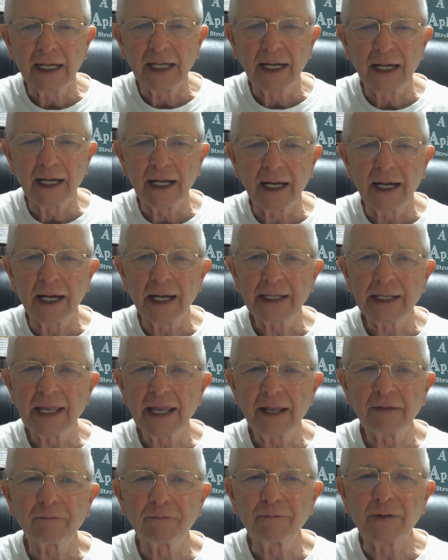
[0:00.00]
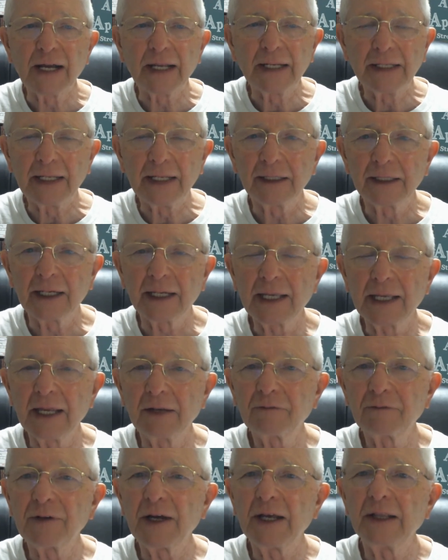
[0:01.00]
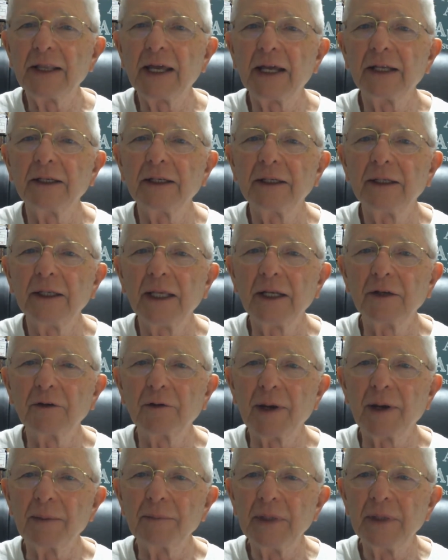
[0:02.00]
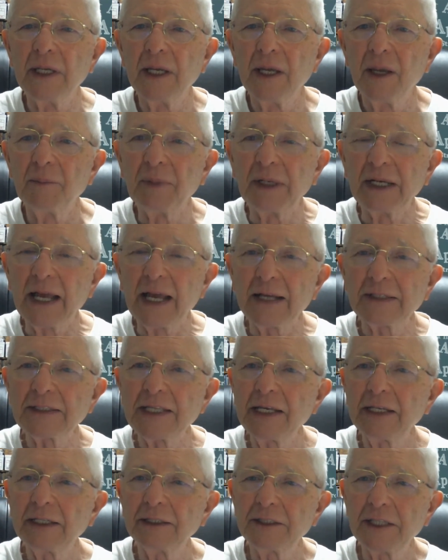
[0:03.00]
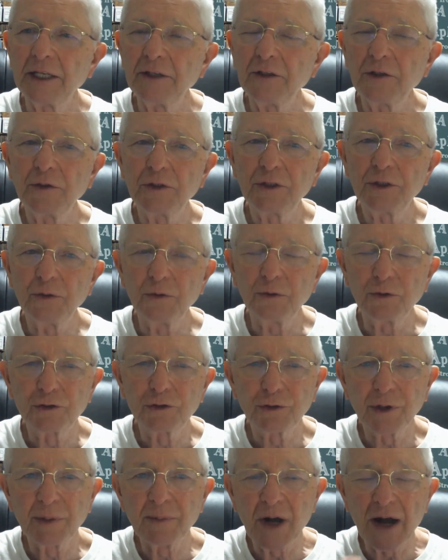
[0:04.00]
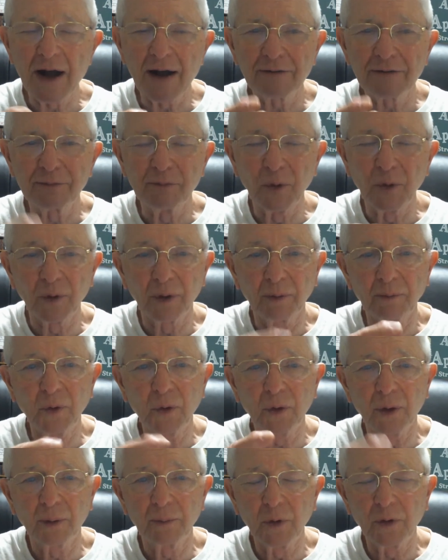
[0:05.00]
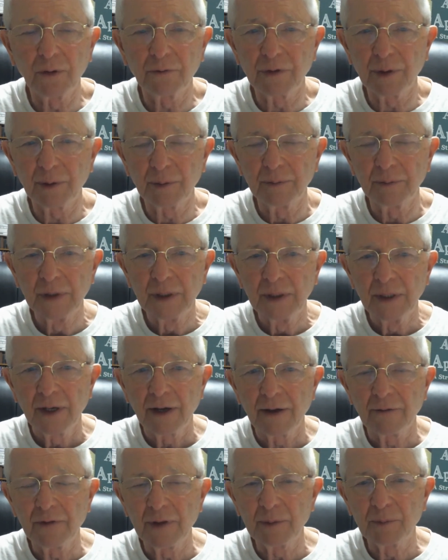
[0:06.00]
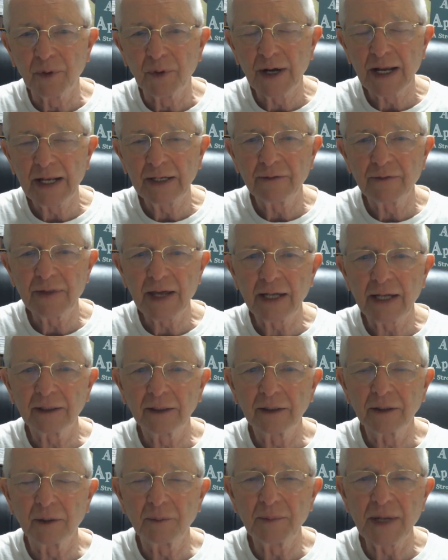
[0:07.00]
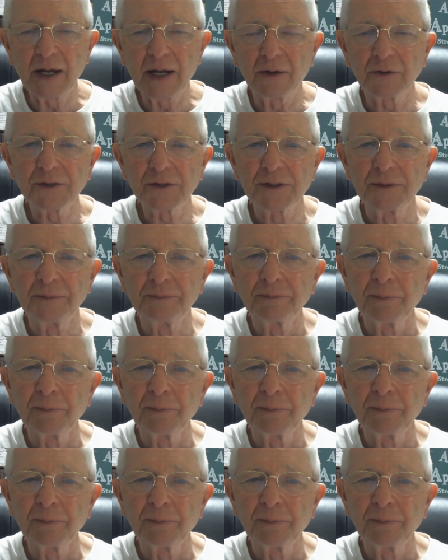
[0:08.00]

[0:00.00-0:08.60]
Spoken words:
I can't find it. I can't find that engram. But as he continued to trim off more and more and more of the brain of that little mouse,